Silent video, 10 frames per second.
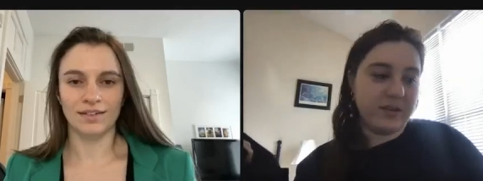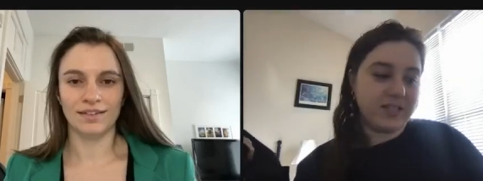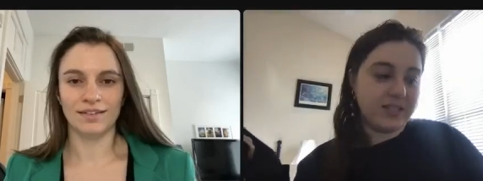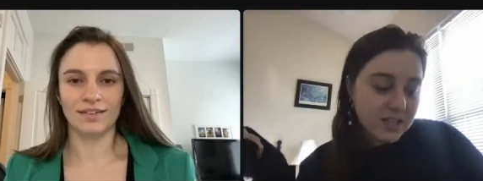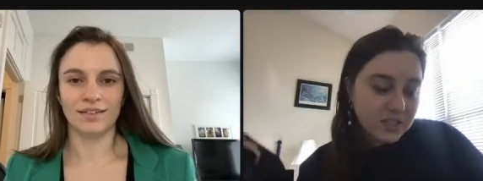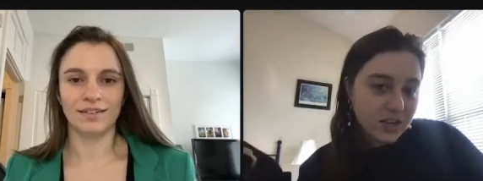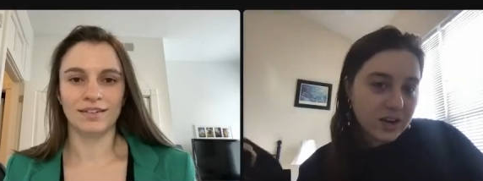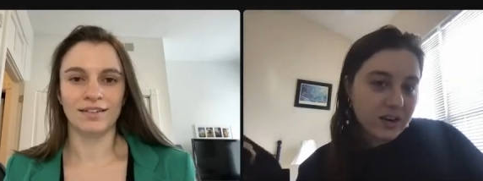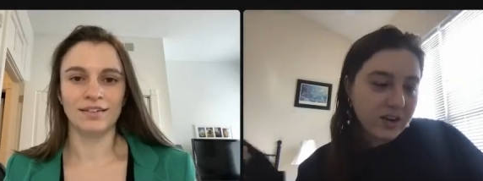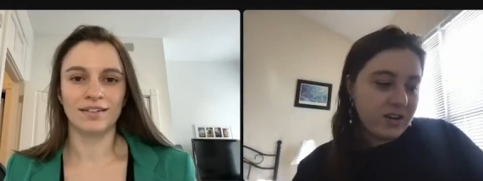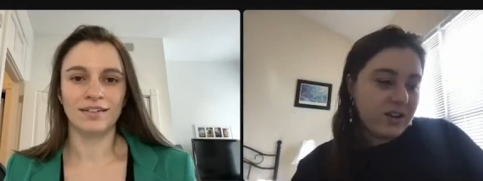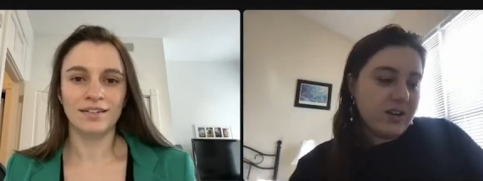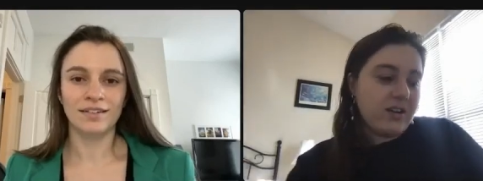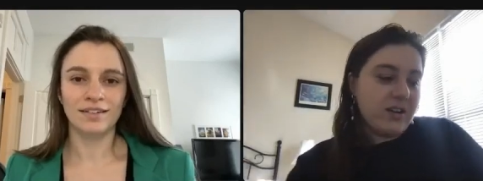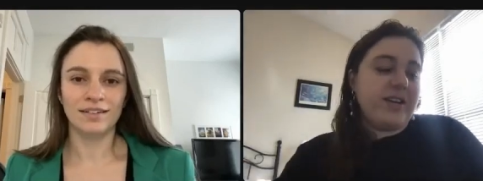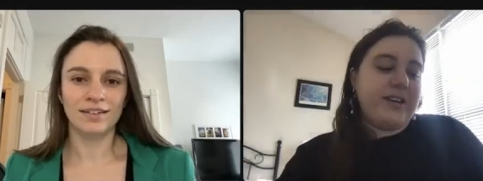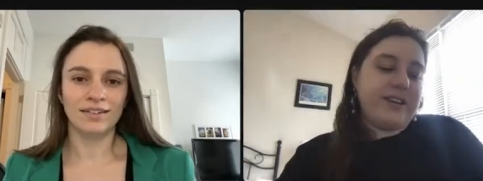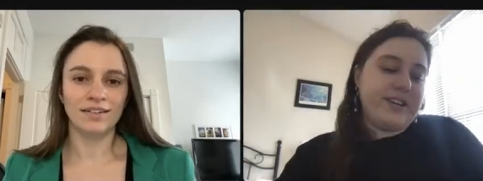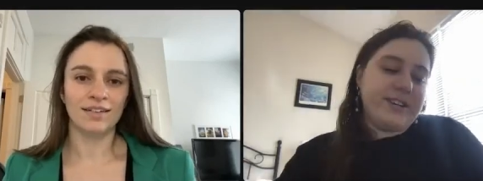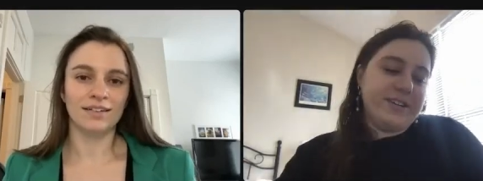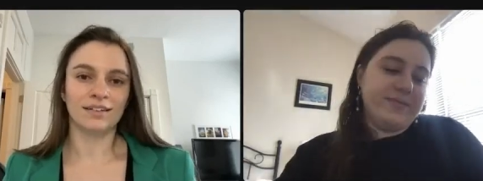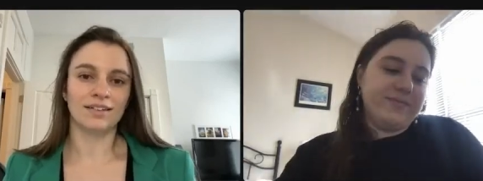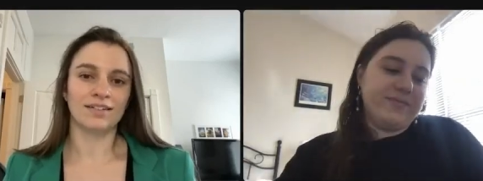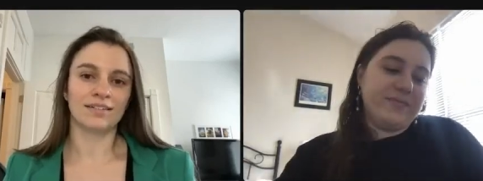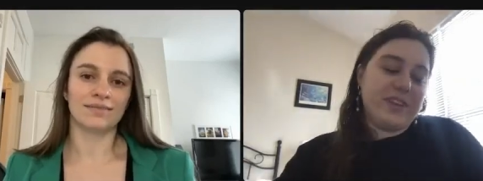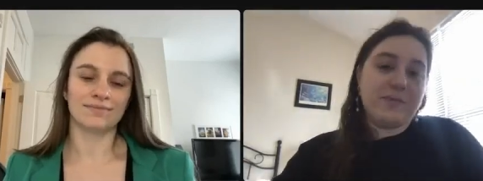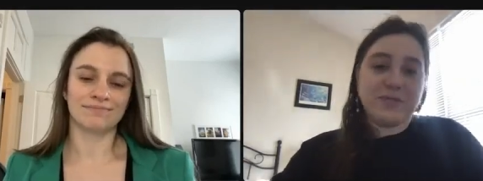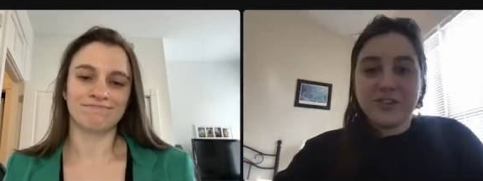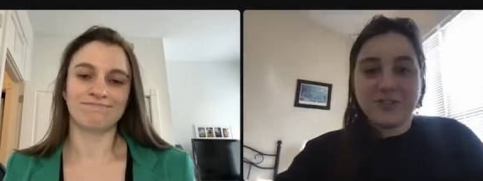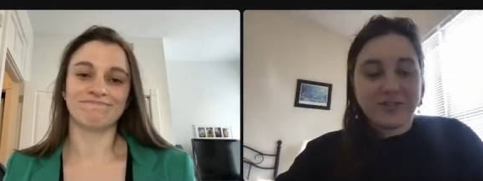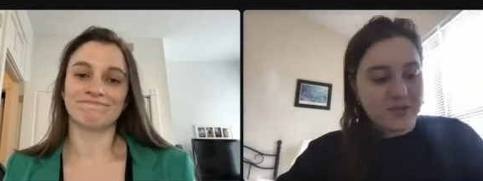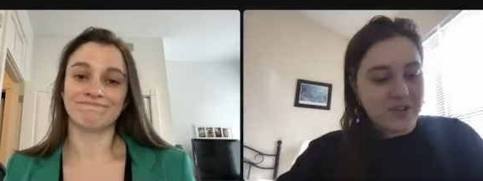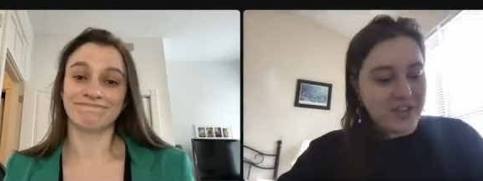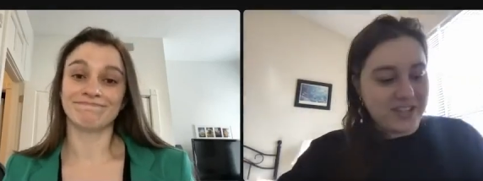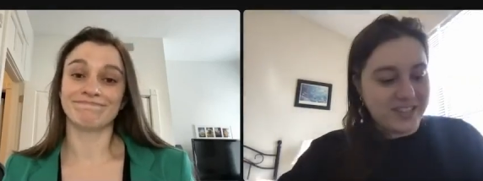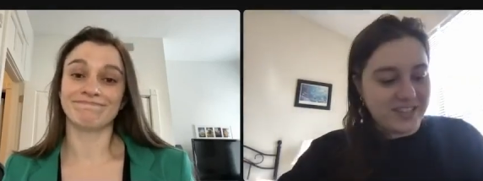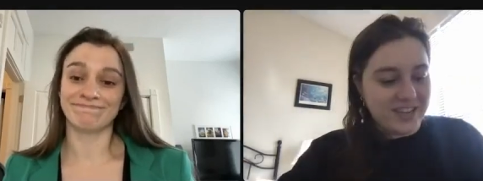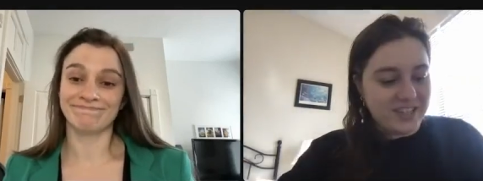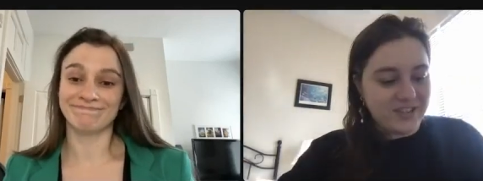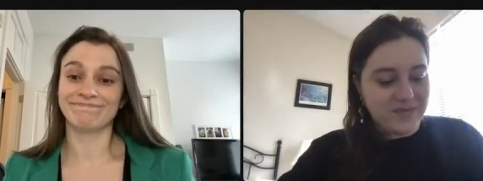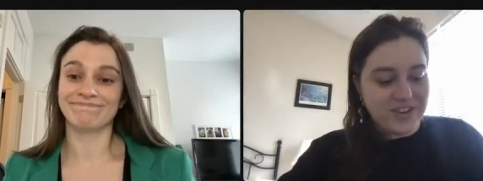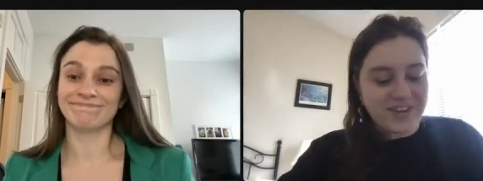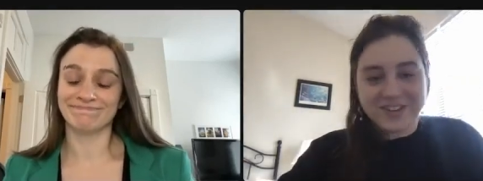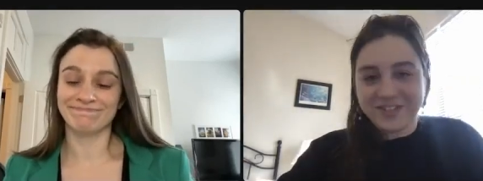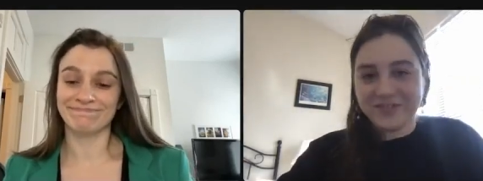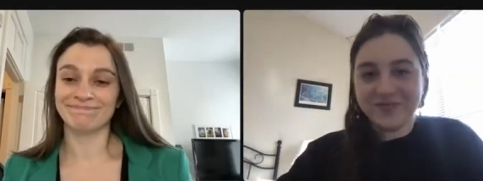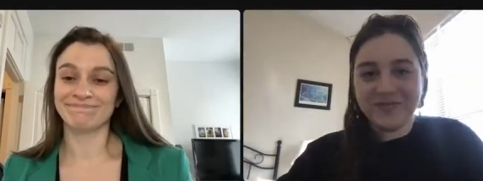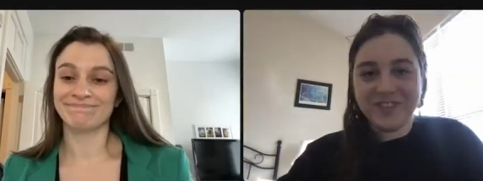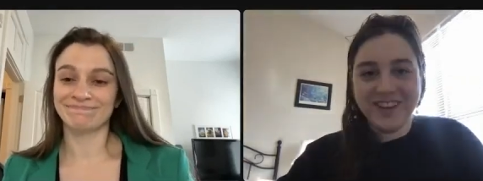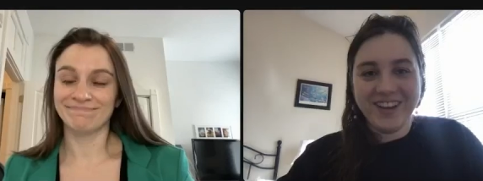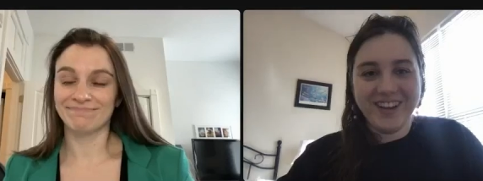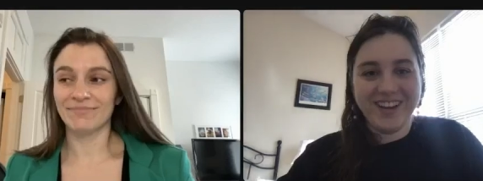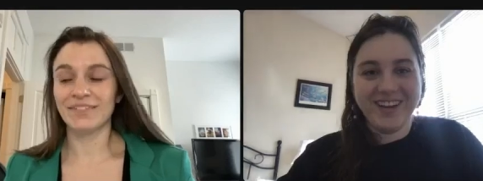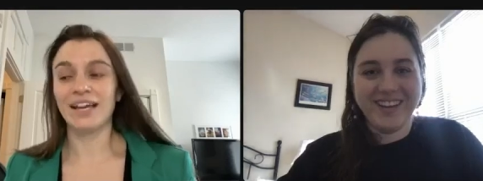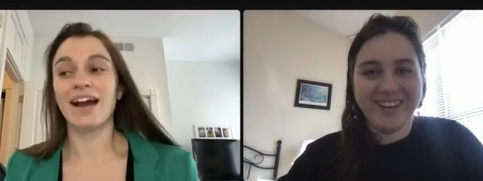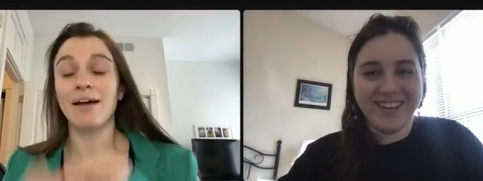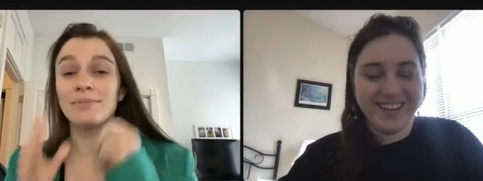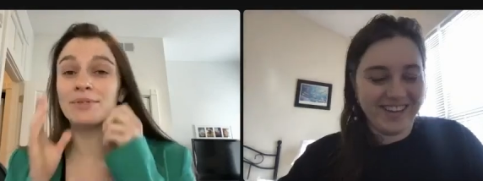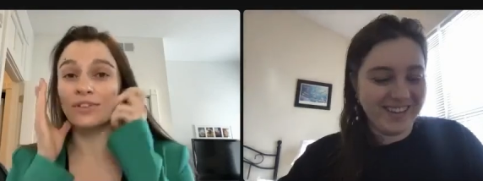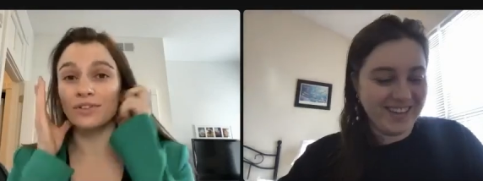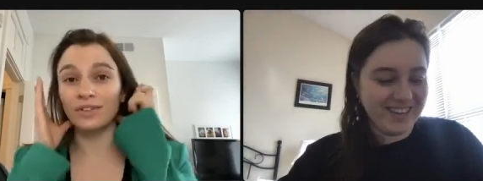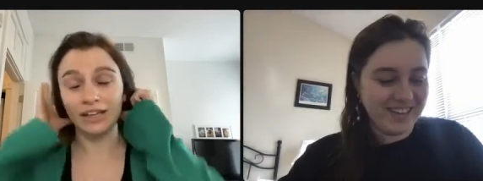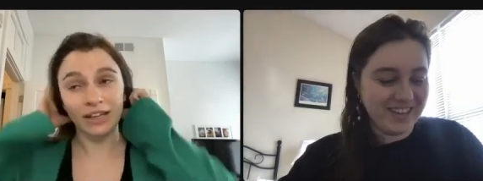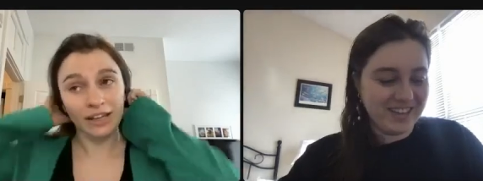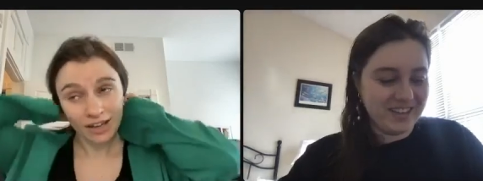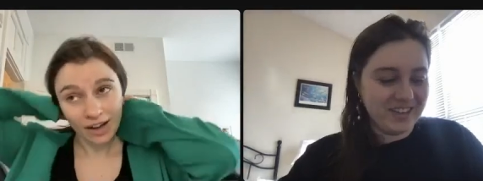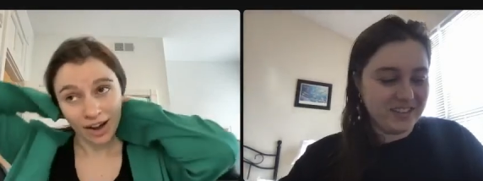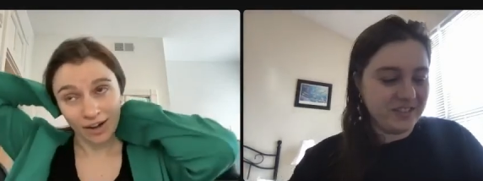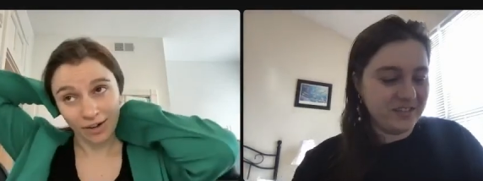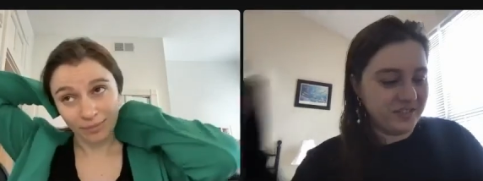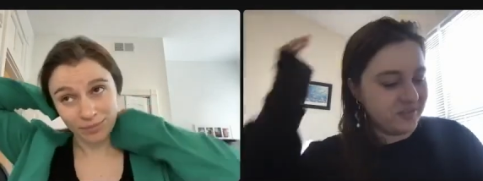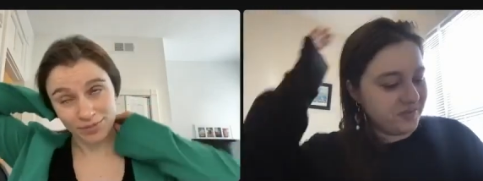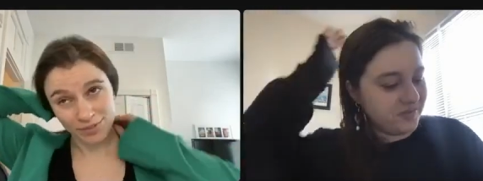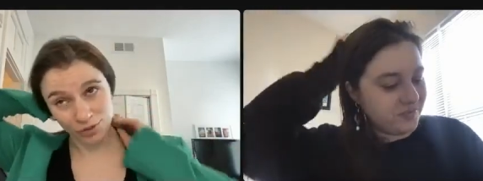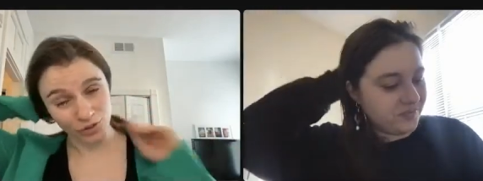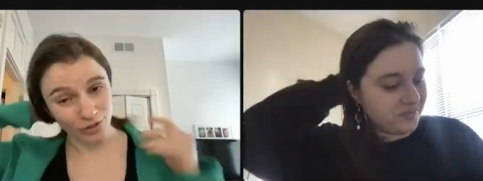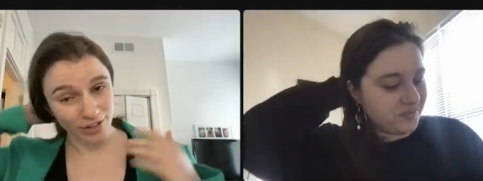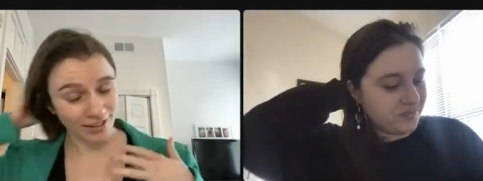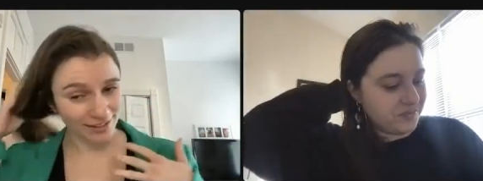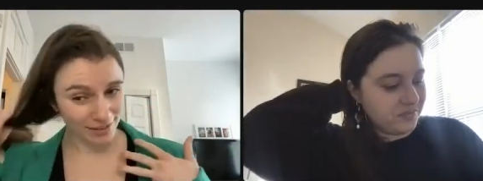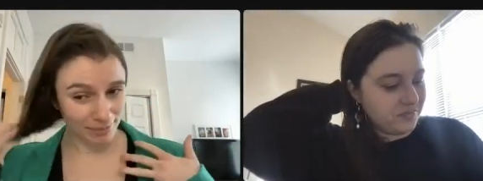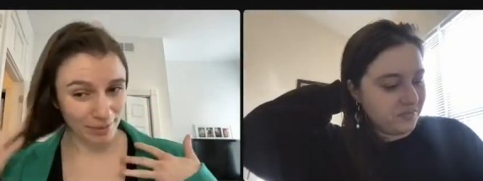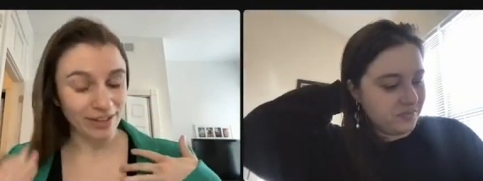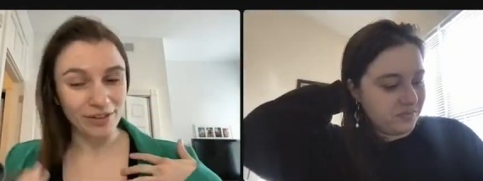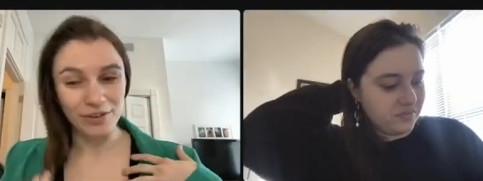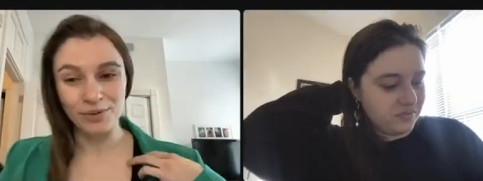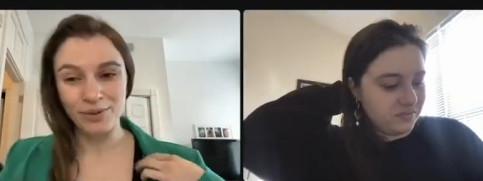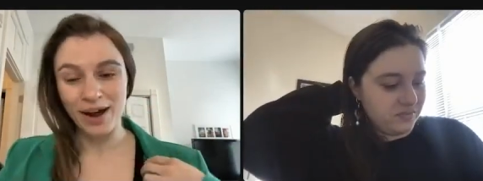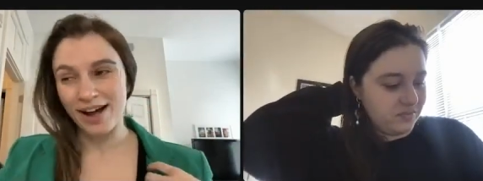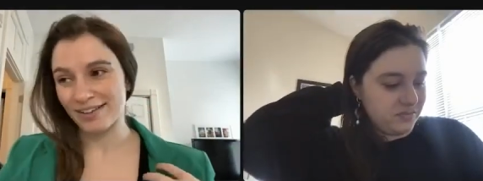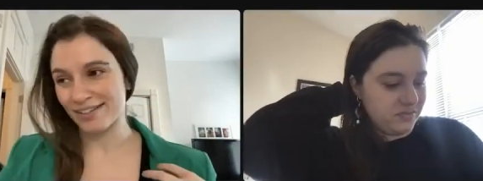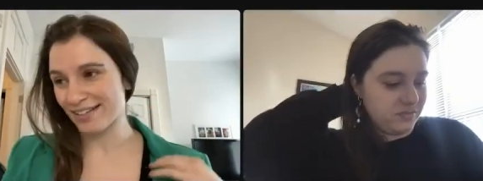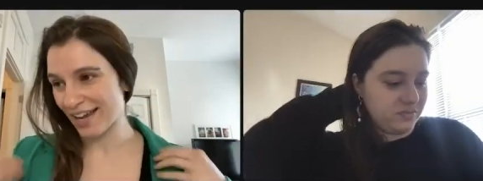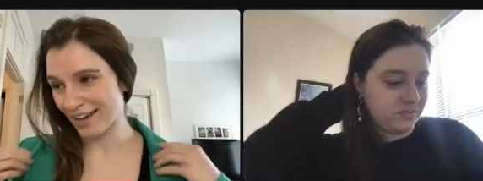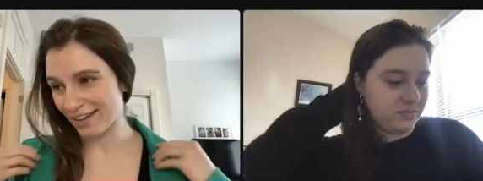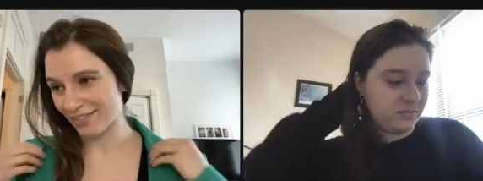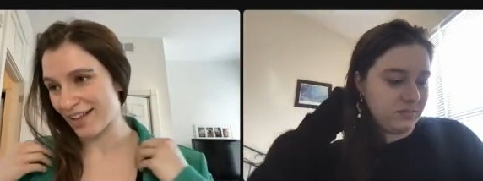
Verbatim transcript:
Speaker 1: the best teacher. Um, I'm sure you have some more thoughts on that too, Amanda.
Speaker 2: Yeah, absolutely. Um, so you're looking at somebody who has taken